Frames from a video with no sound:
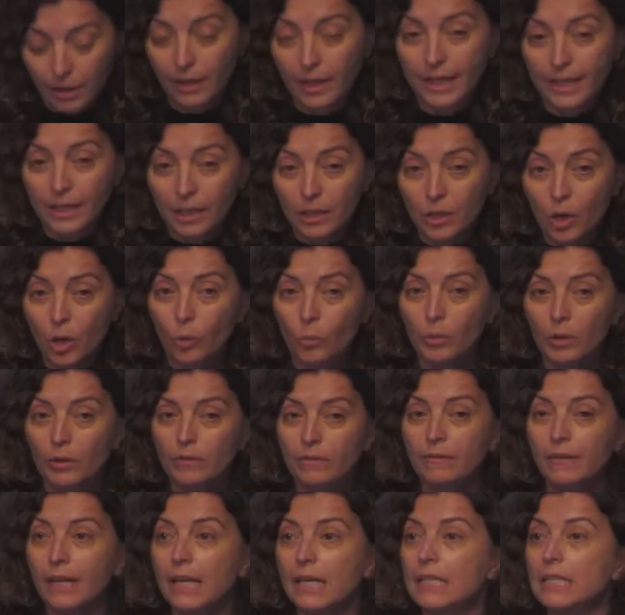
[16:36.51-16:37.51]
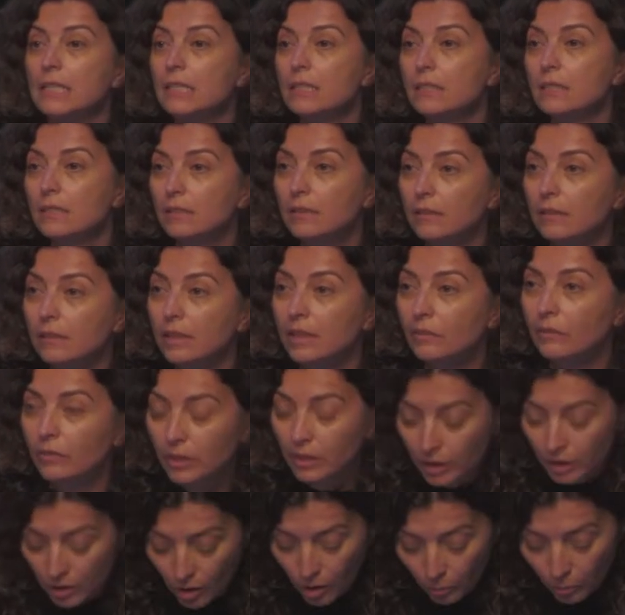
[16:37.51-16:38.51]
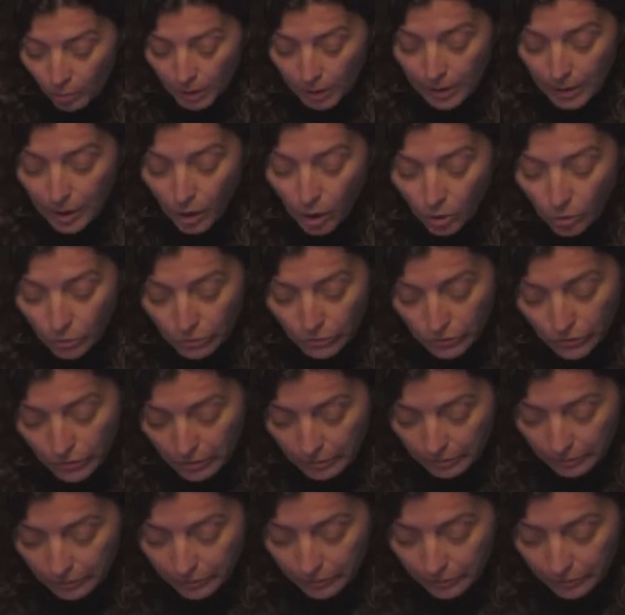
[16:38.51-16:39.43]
and a noble face, even a noble nose.